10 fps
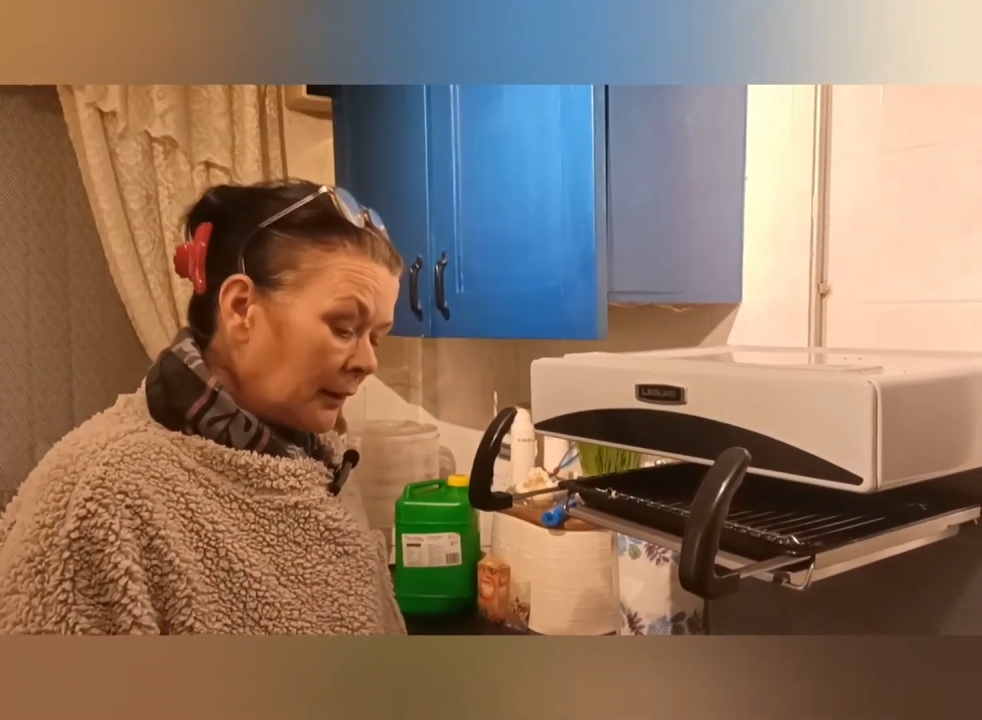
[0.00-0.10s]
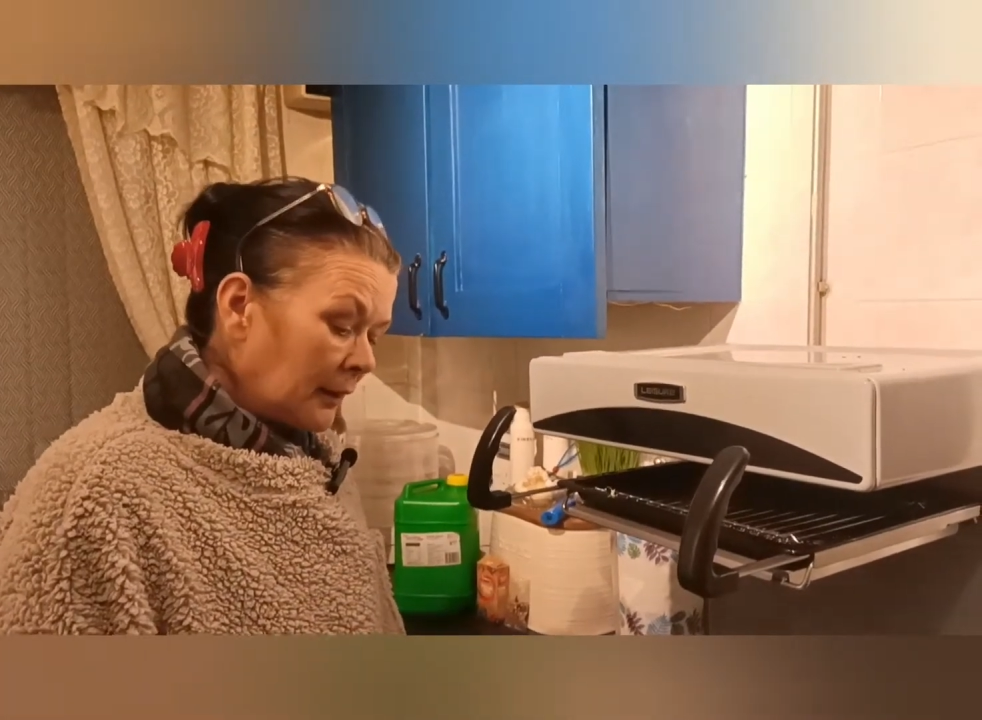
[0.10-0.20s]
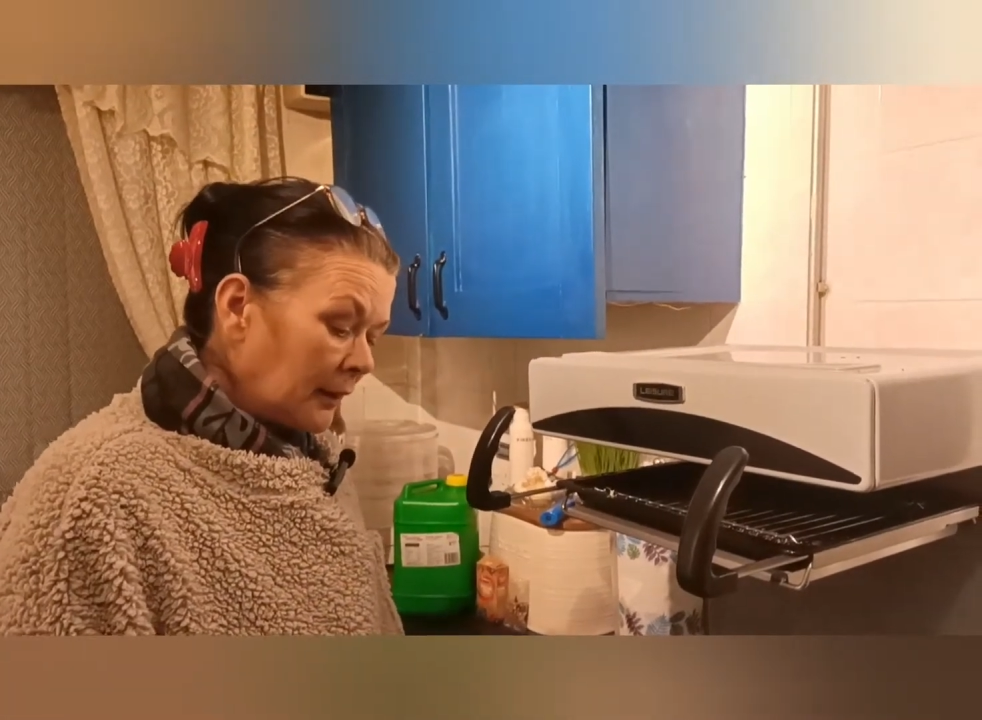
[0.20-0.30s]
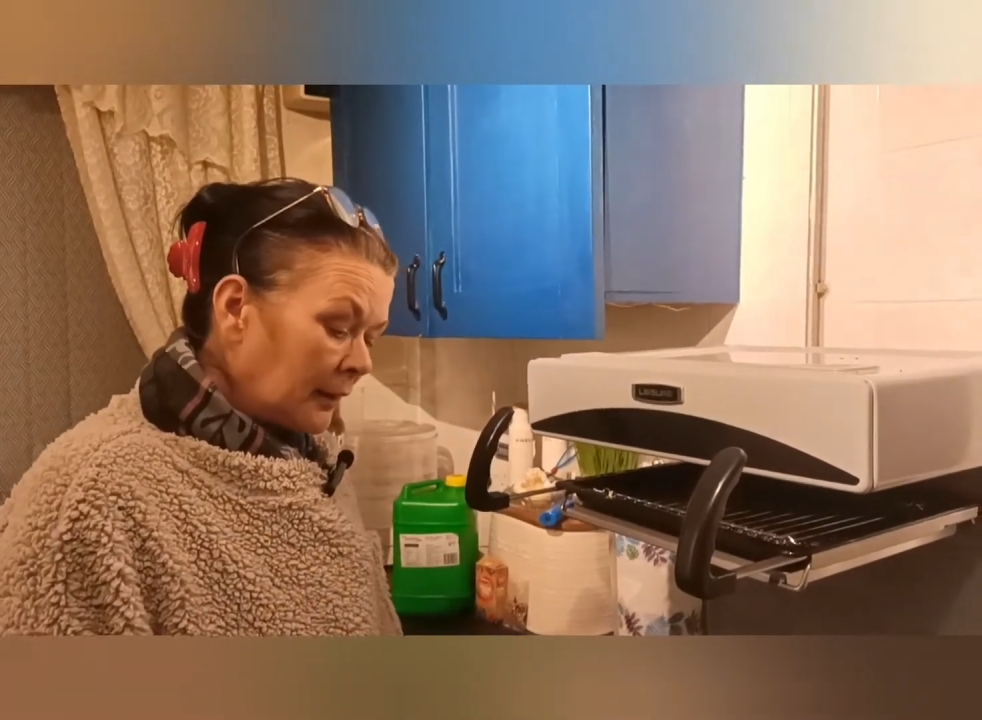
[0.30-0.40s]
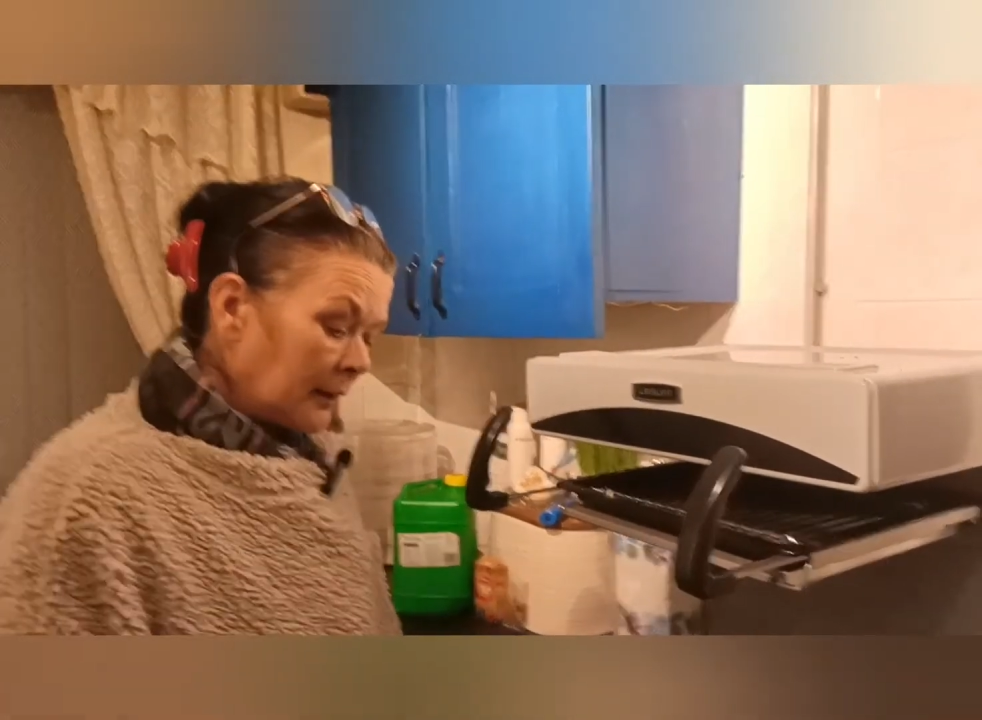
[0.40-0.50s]

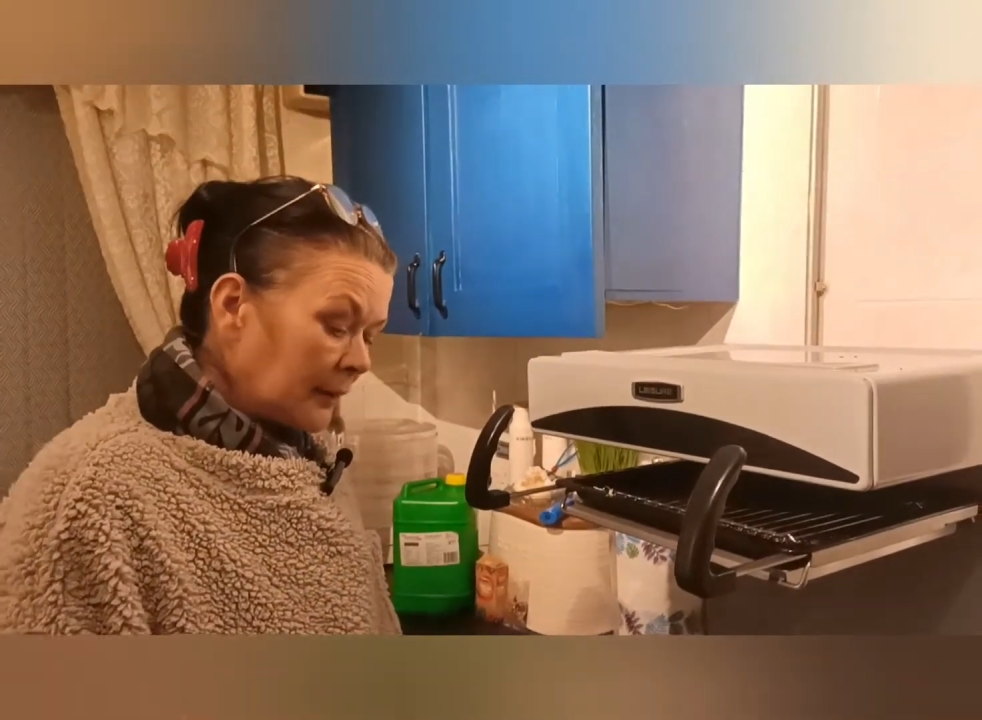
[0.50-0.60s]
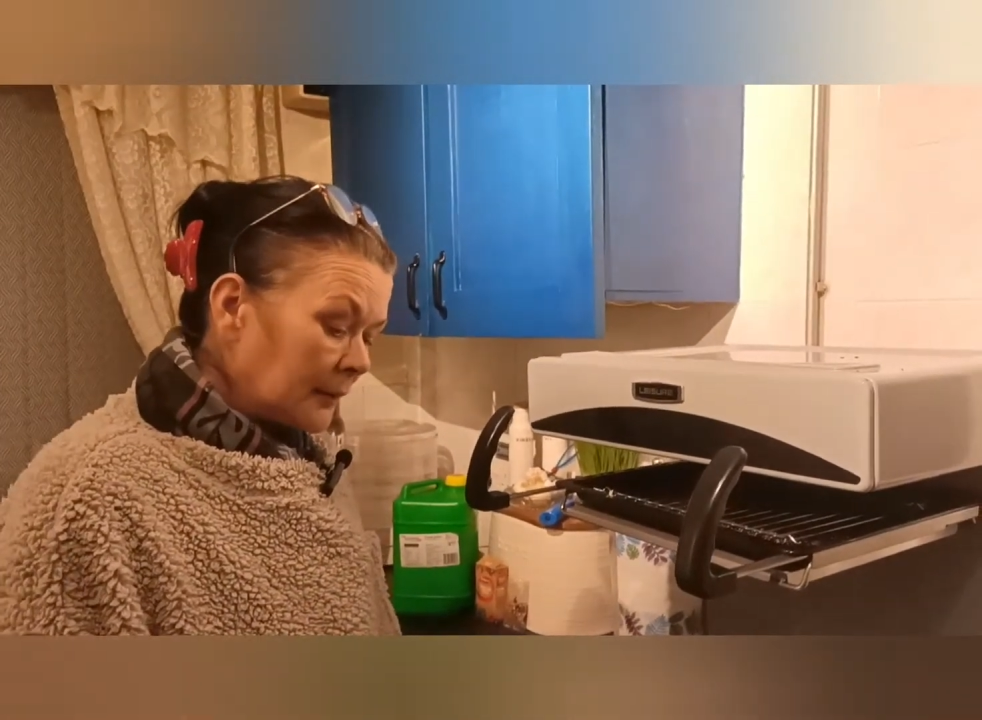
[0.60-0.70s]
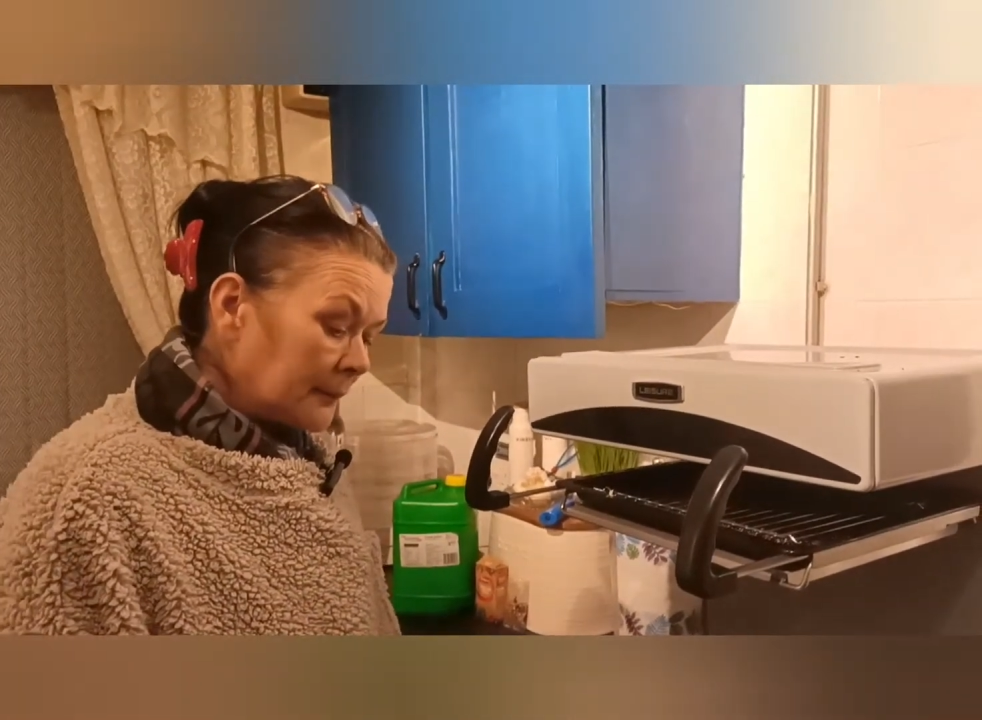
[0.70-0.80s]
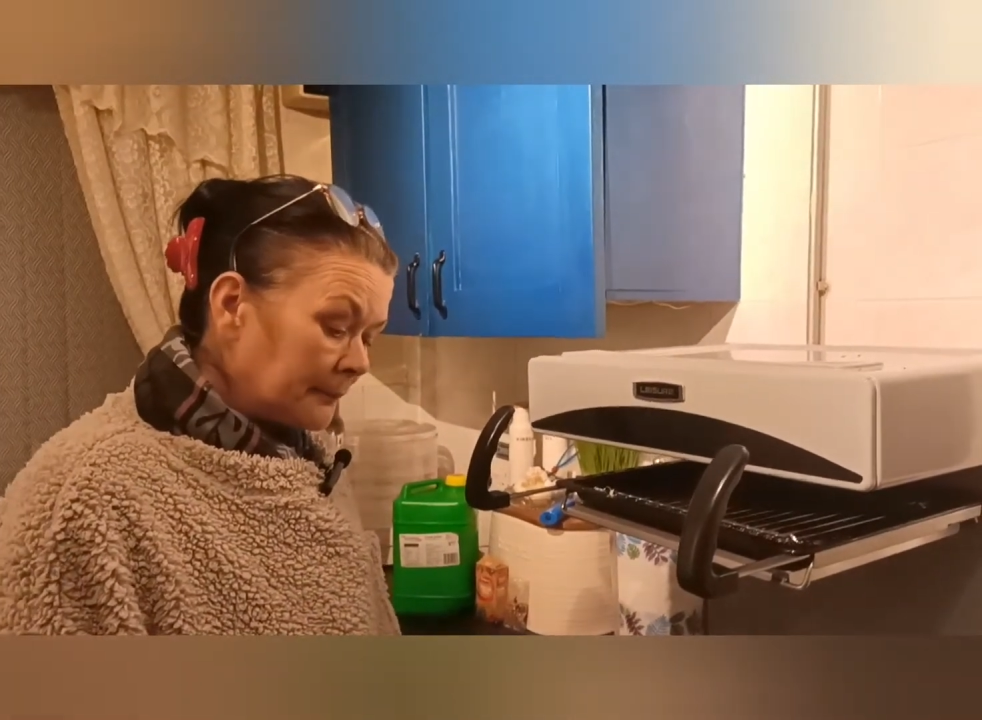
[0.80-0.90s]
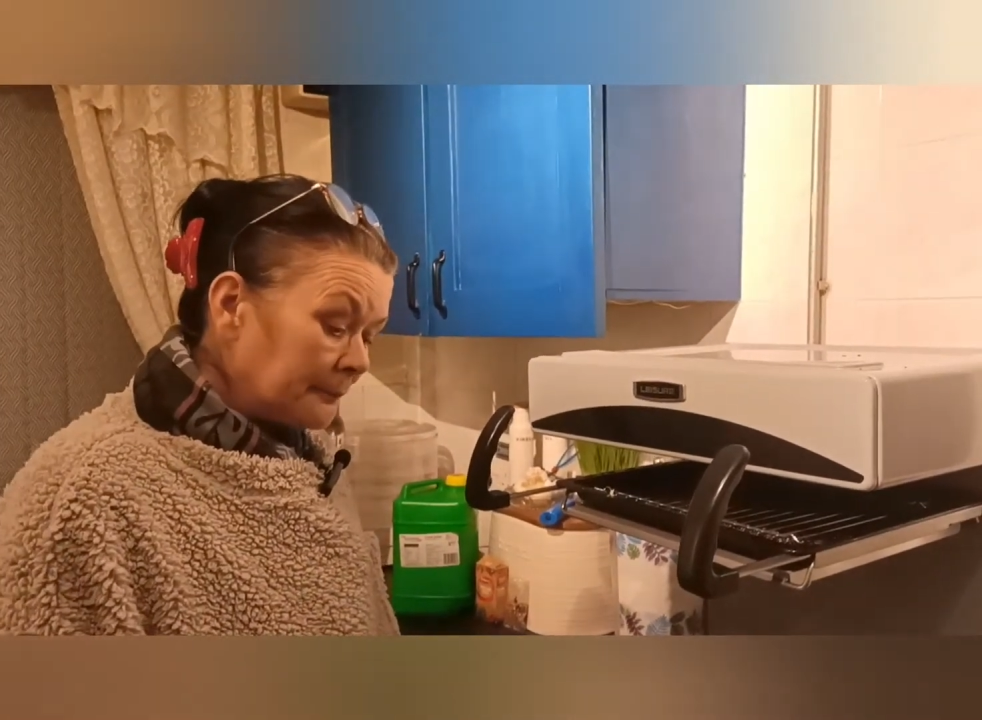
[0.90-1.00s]

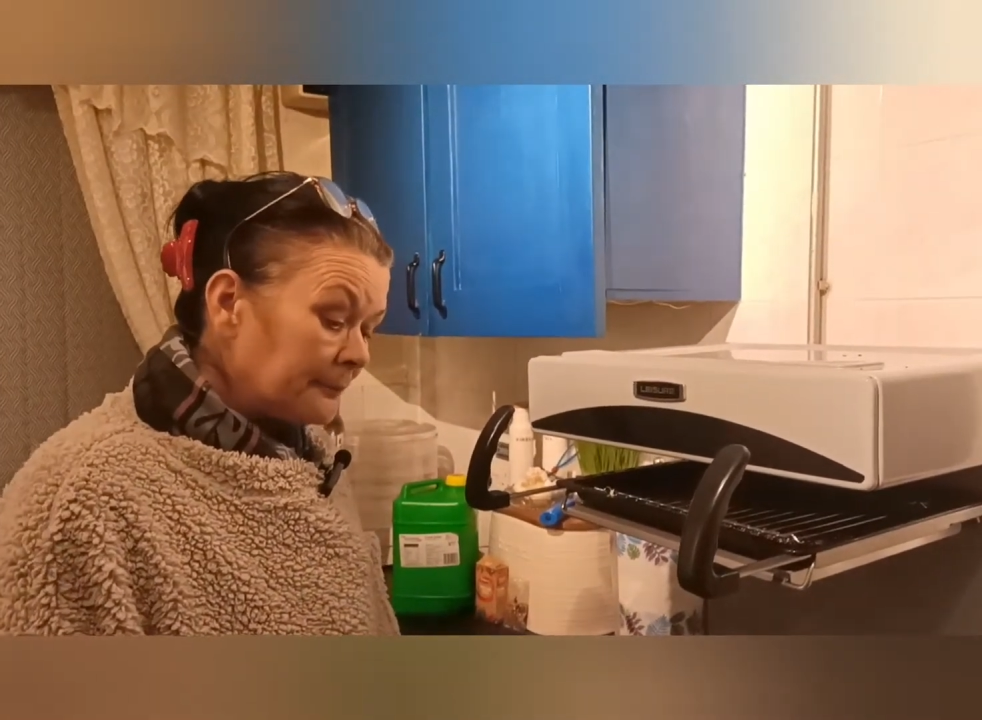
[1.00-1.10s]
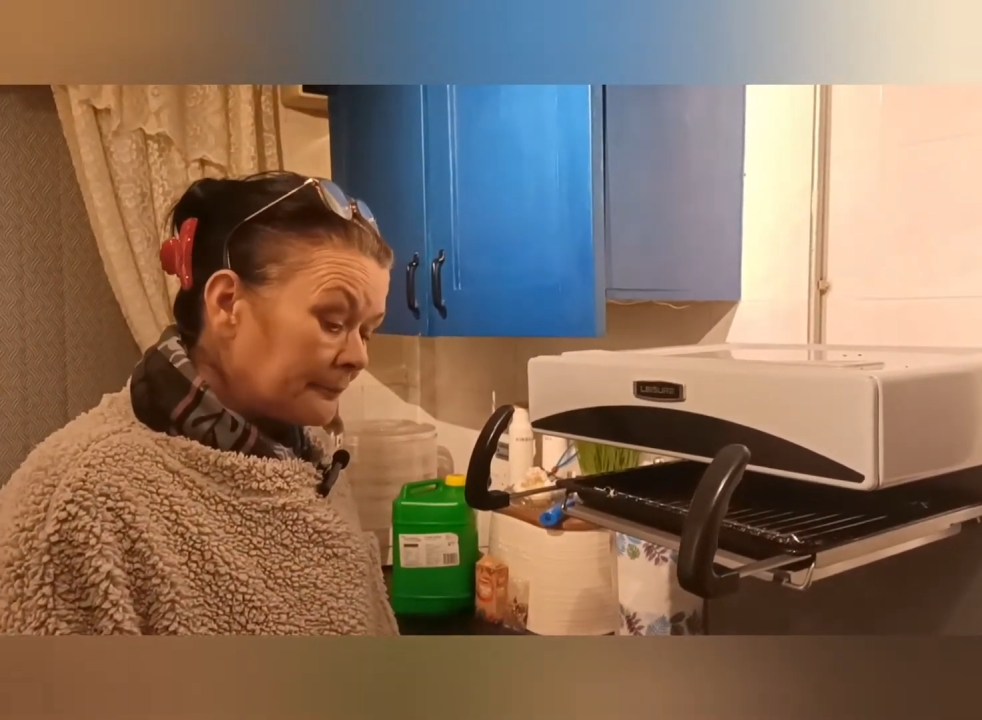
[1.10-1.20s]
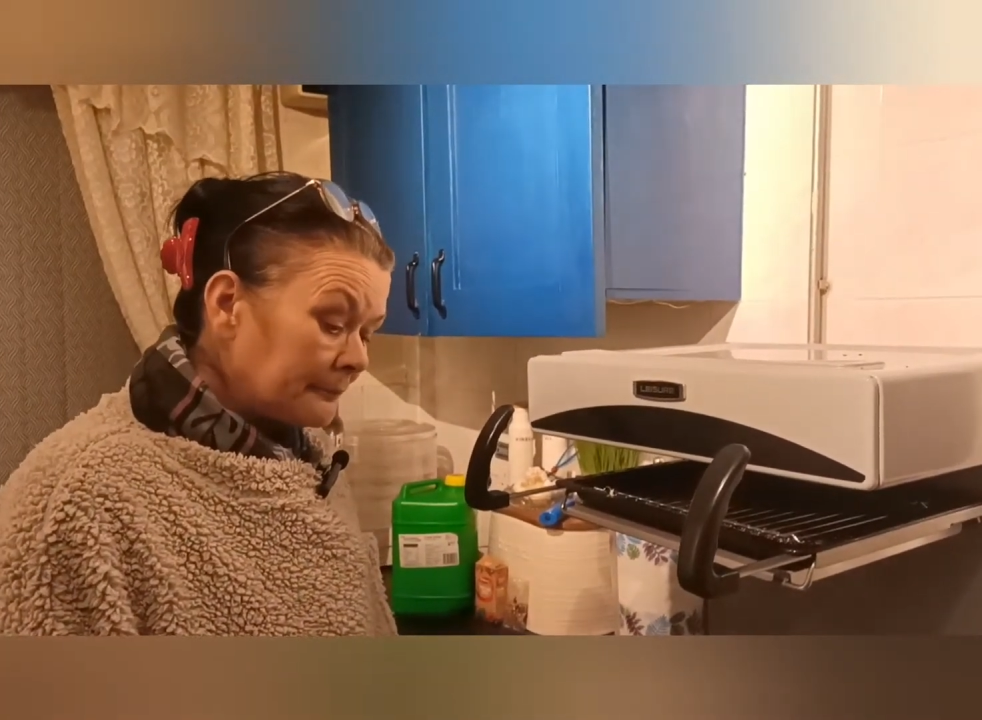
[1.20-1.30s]
And